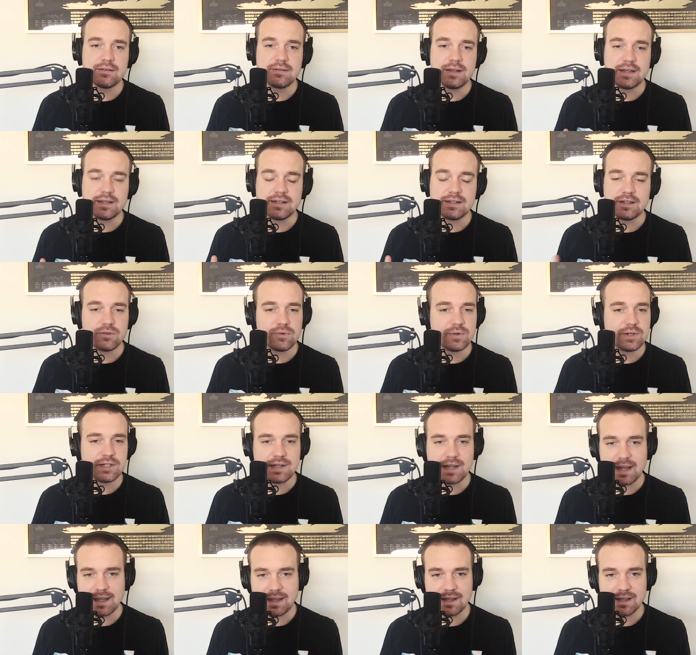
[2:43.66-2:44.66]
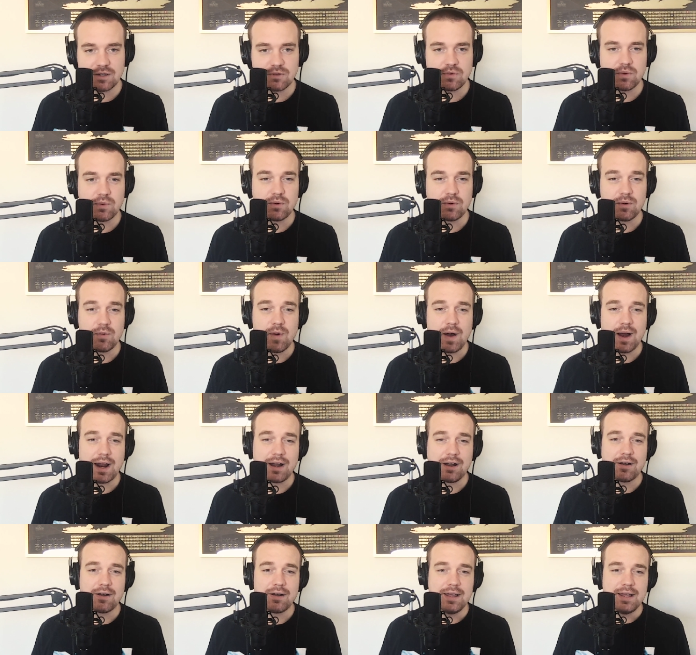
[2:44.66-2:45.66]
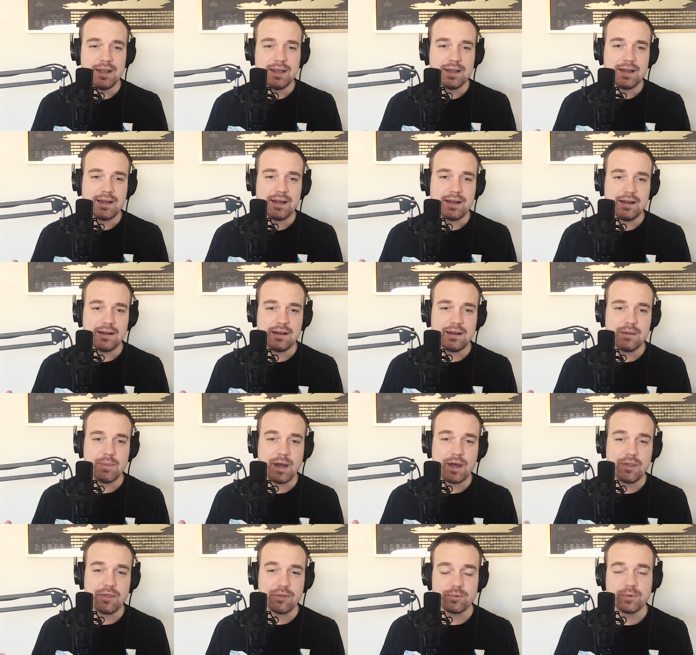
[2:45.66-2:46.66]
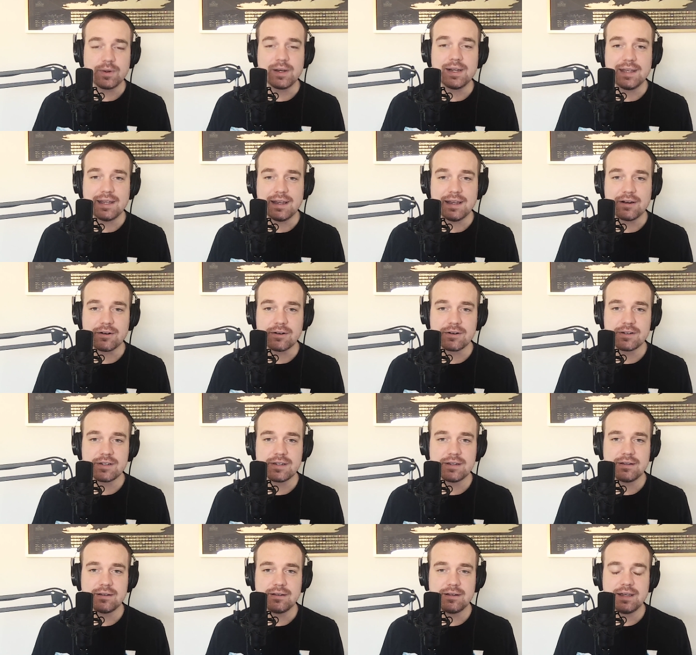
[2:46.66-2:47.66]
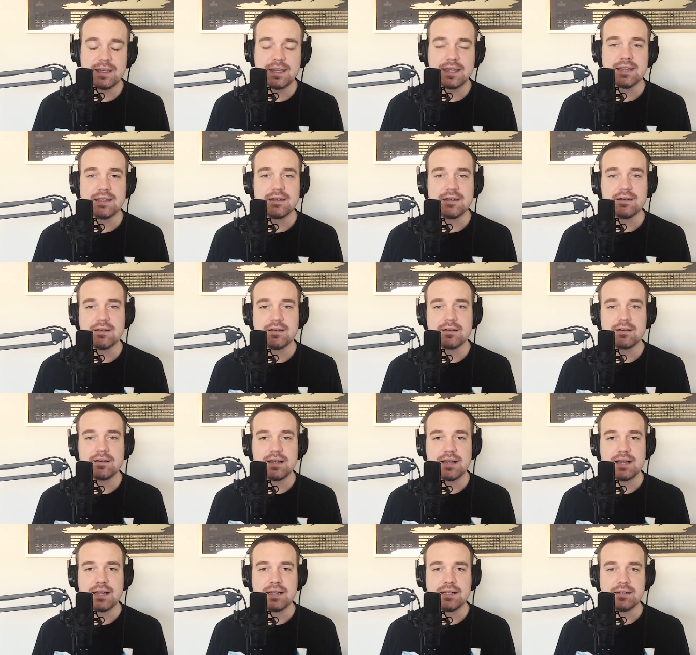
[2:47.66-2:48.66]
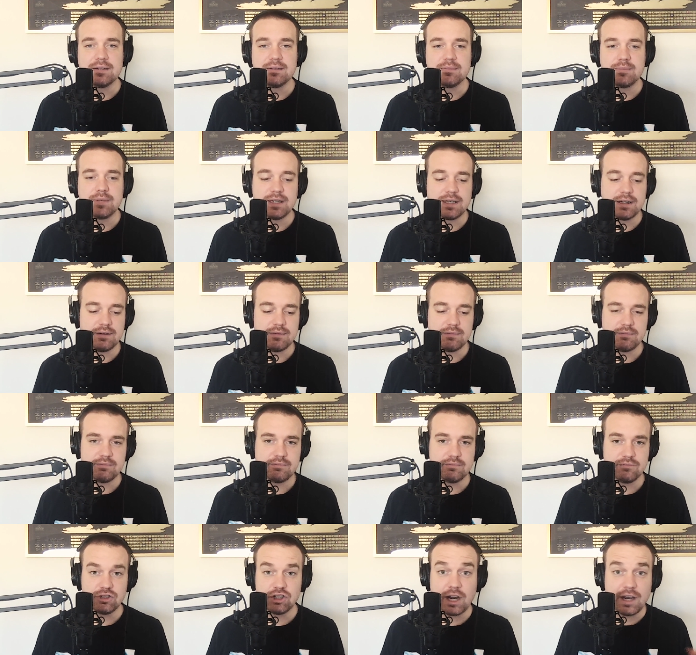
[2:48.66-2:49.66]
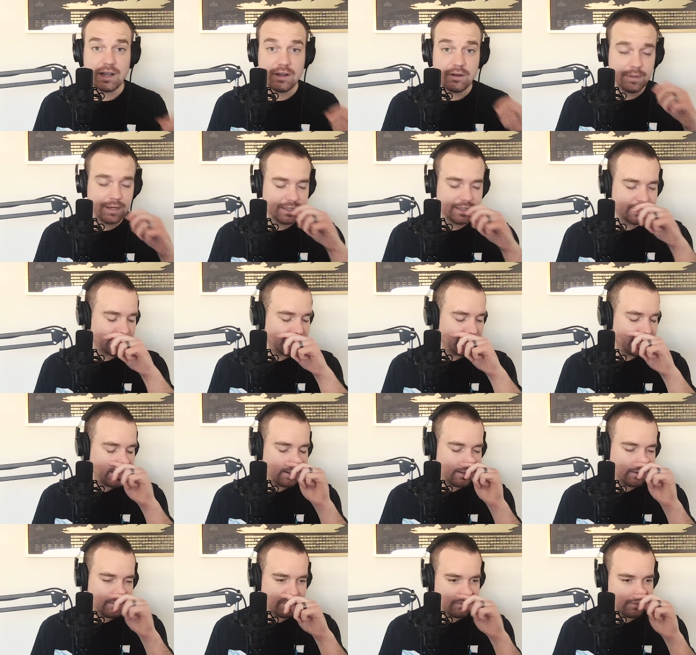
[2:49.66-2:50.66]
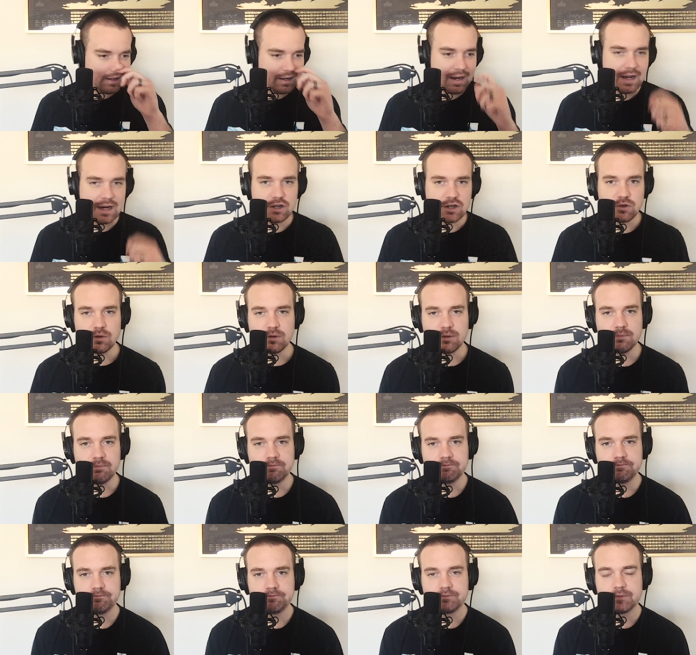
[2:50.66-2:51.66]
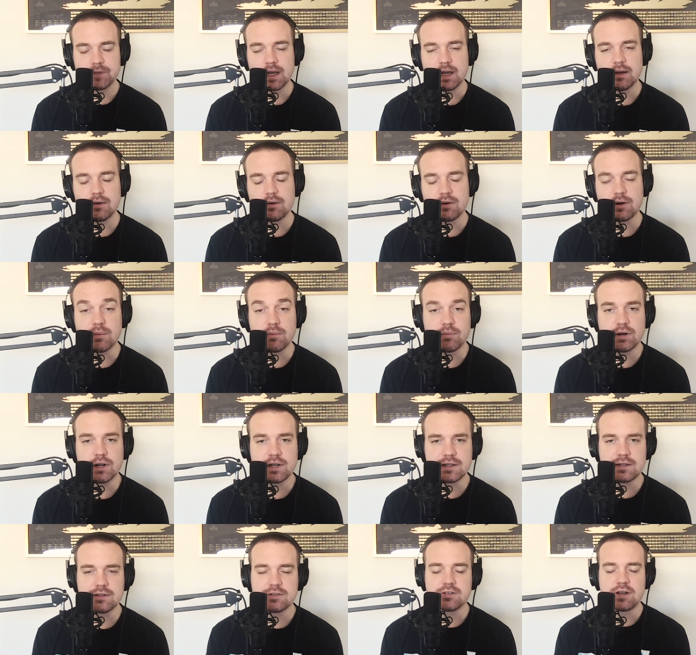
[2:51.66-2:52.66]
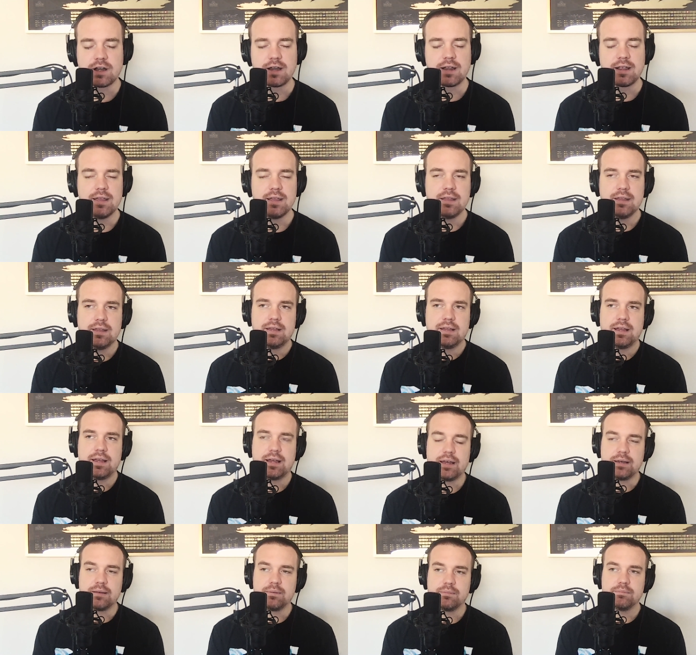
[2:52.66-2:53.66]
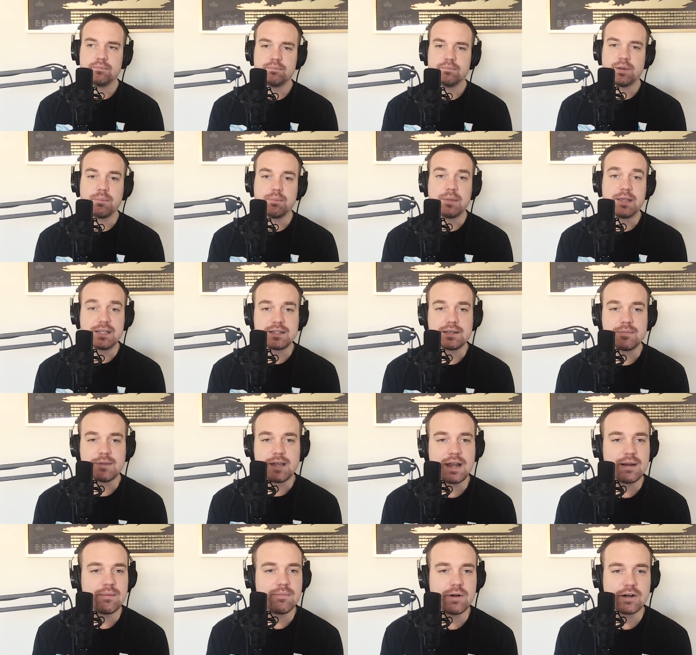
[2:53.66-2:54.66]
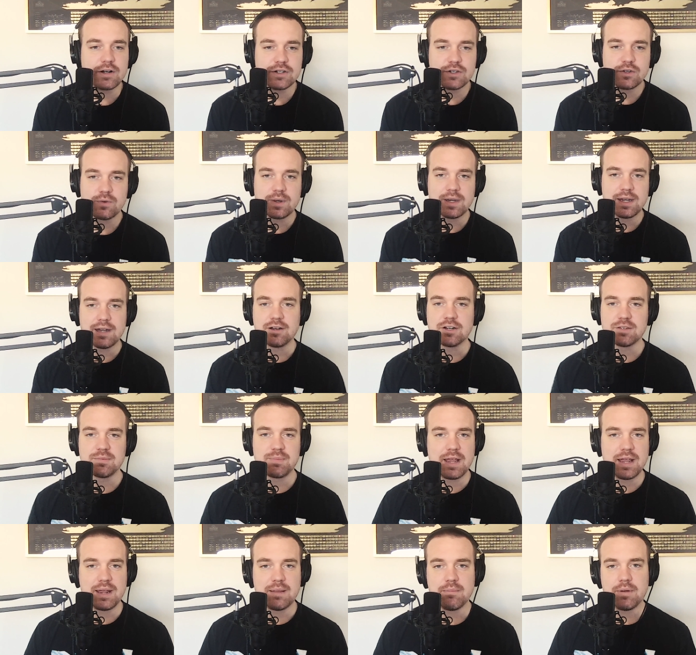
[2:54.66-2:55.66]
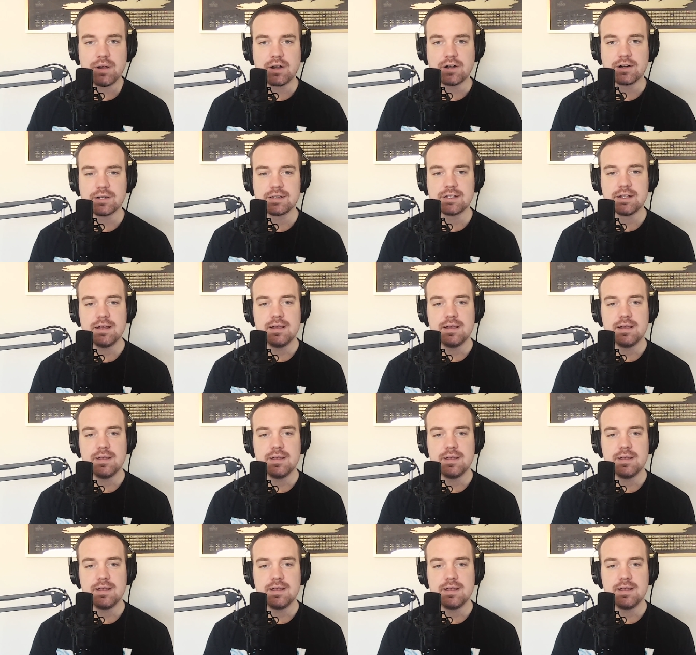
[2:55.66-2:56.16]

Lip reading: situation like this would require about 3 years in jail, basically in actual or in prison, sorry, but basically behind bars, 3 years behind bars.